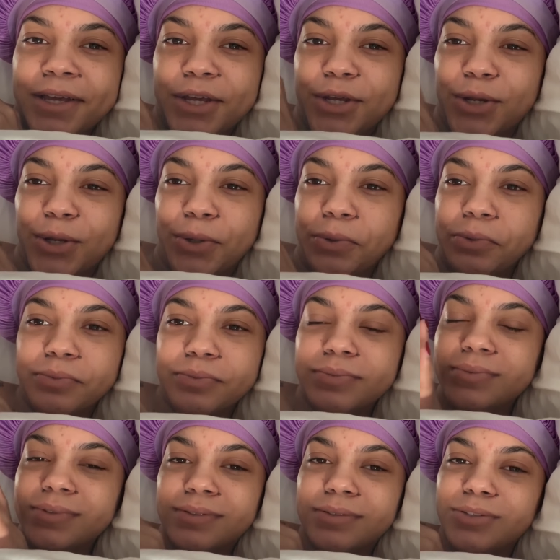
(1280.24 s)
you know,
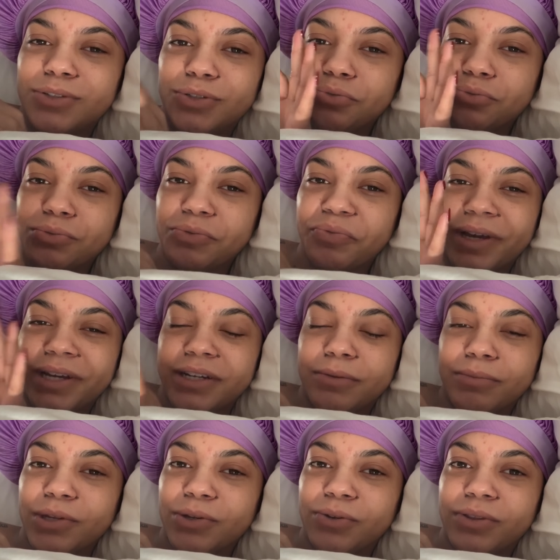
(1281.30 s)
doing
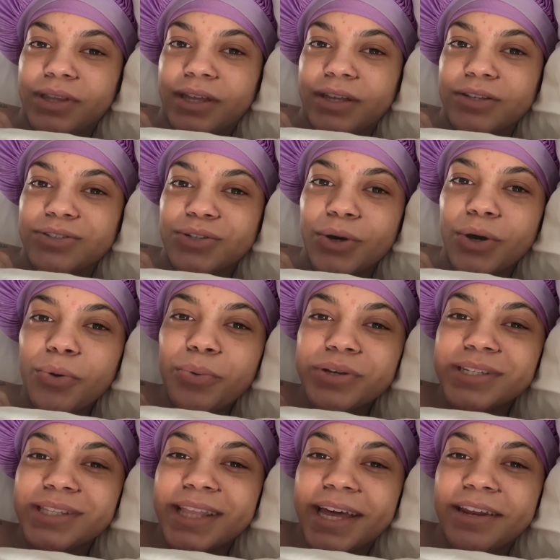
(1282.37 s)
random little things, so it
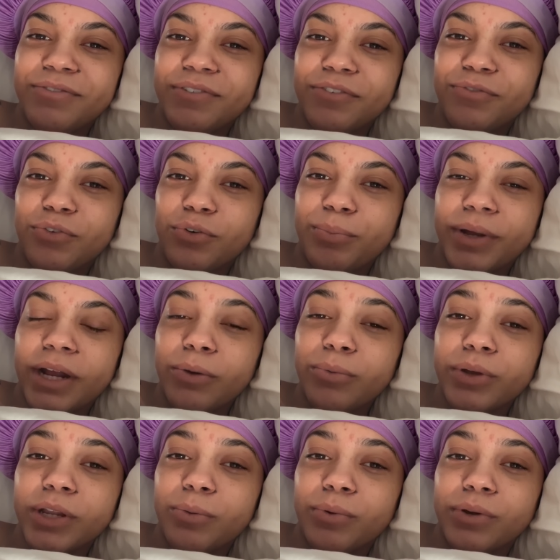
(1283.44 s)
wasn't that eventful. But I
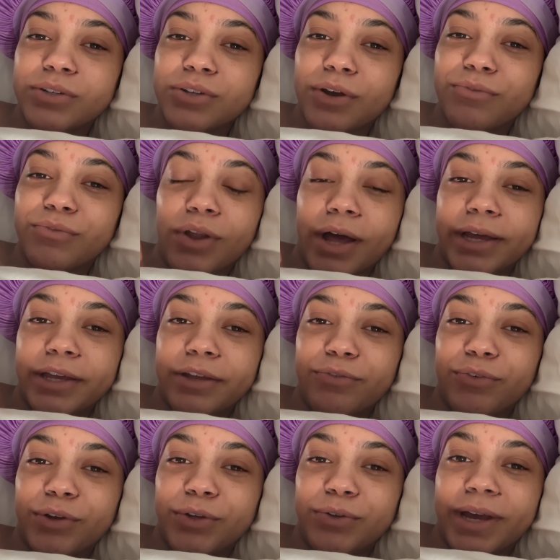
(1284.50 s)
really want to start vlogging
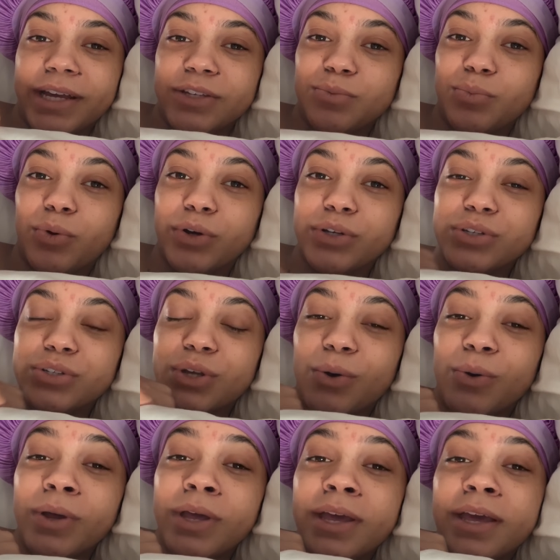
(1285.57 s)
for you guys more,
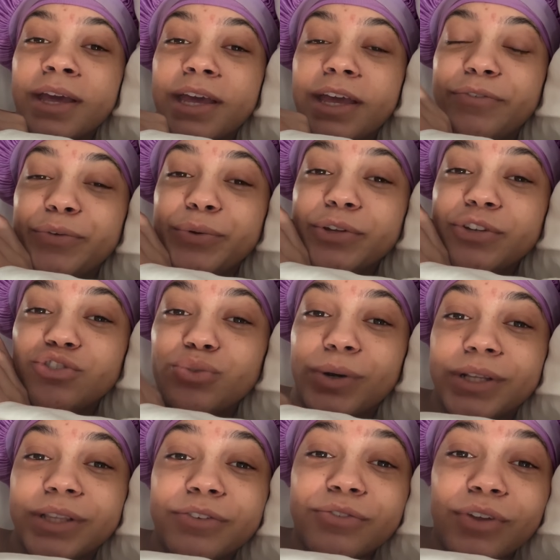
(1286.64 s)
so if you
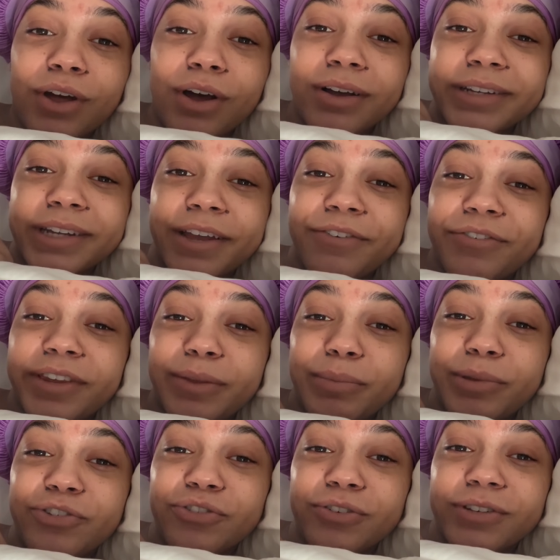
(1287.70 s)
enjoyed the vlog, definitely
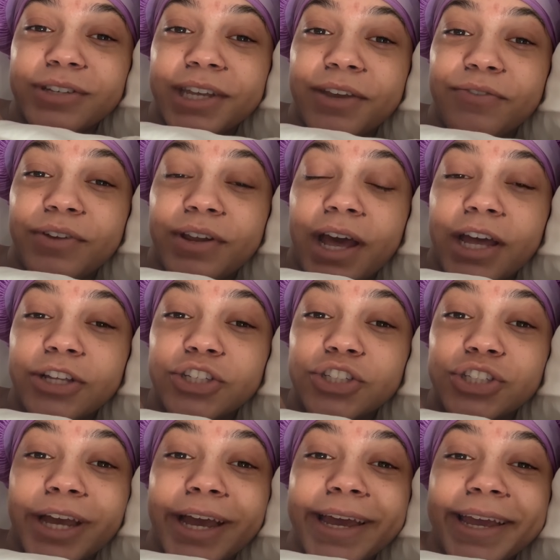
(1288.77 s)
be sure to give it a
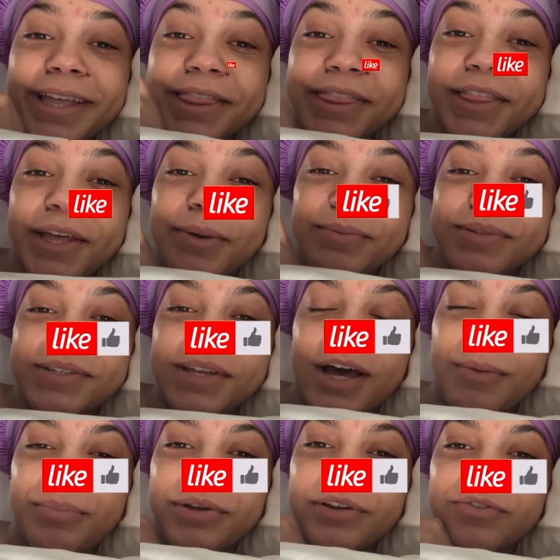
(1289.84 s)
giant thumbs
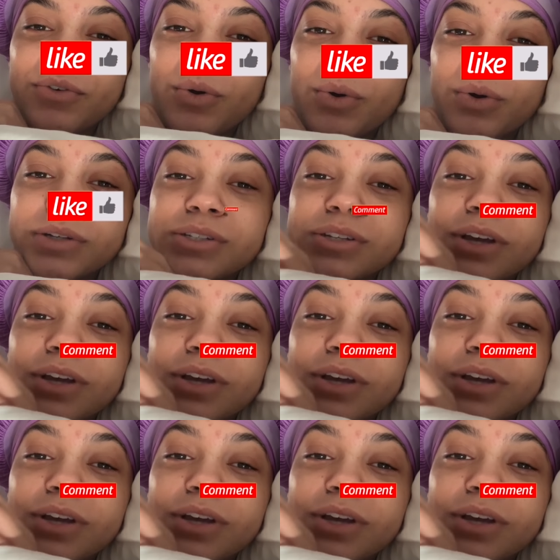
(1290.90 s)
up, and of course